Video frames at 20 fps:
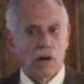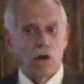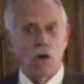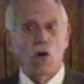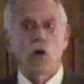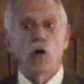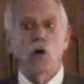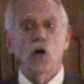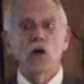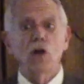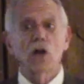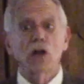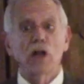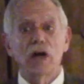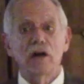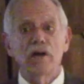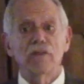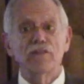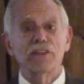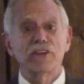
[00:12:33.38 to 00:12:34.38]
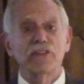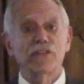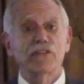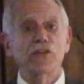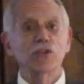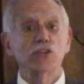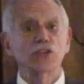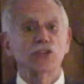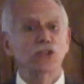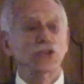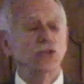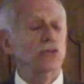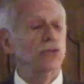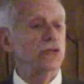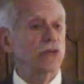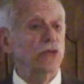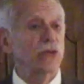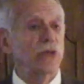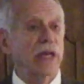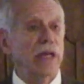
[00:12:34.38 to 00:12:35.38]
All of the first
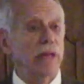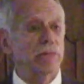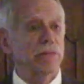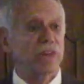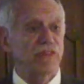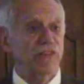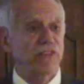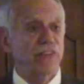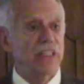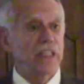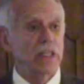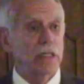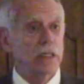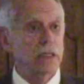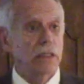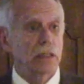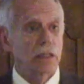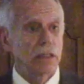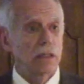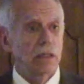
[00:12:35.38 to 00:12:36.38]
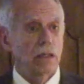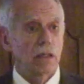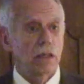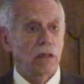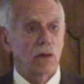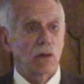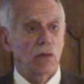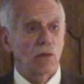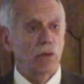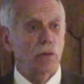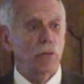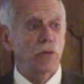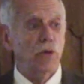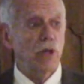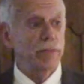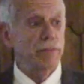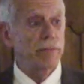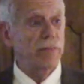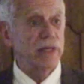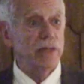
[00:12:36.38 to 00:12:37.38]
Jews who came to Finland were
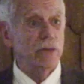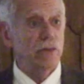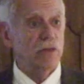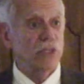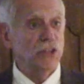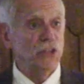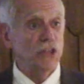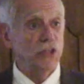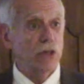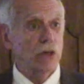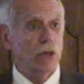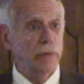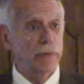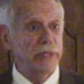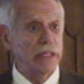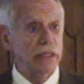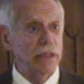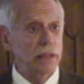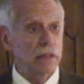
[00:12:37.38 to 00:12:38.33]
brought by the Russian army.